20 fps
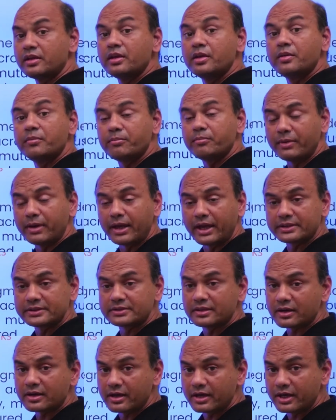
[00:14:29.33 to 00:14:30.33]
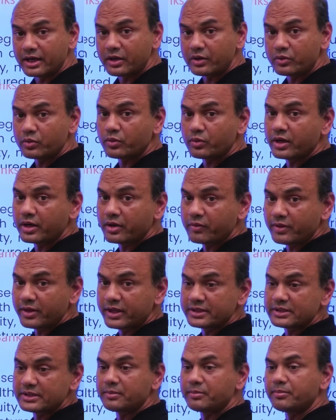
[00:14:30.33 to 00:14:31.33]
Banks are ready to advise
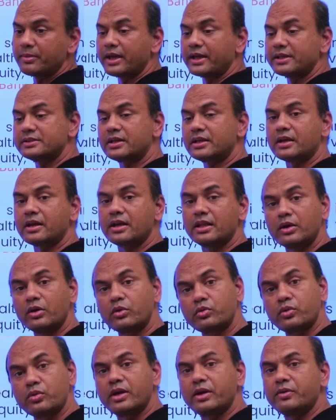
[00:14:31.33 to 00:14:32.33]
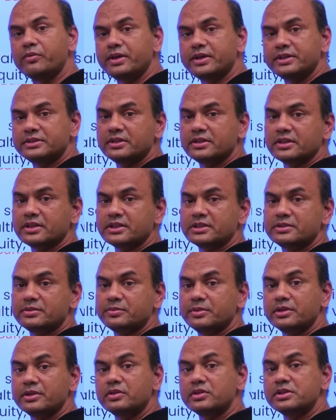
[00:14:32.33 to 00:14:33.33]
and banks are allowed to advise the customers
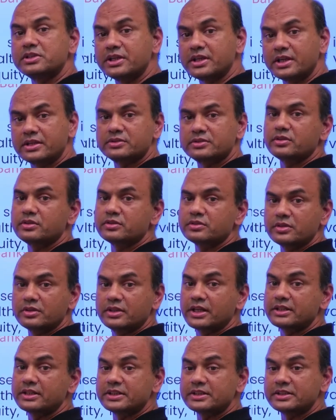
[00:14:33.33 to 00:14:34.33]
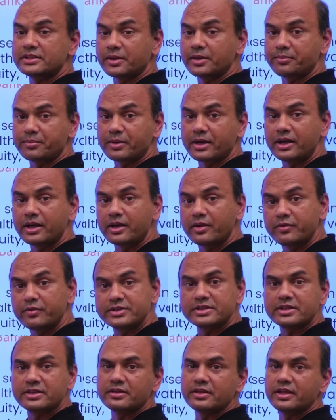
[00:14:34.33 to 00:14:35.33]
on shares also. There is a separate
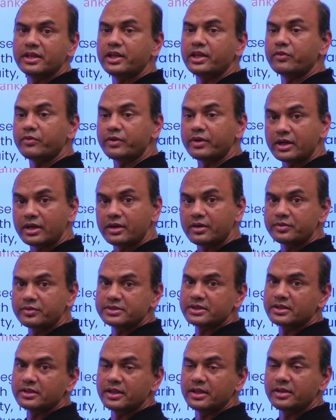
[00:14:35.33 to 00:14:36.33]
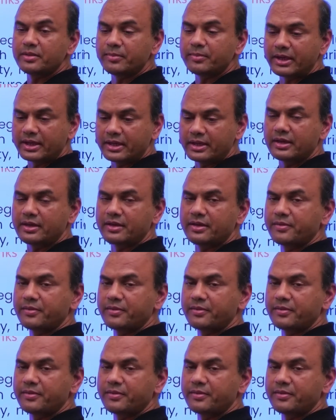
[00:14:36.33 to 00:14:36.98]
division, equity division in banking.